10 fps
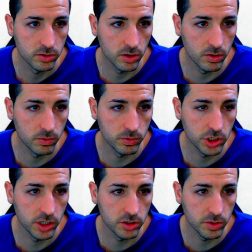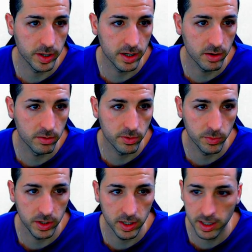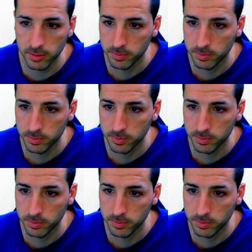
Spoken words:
So we change the background from here,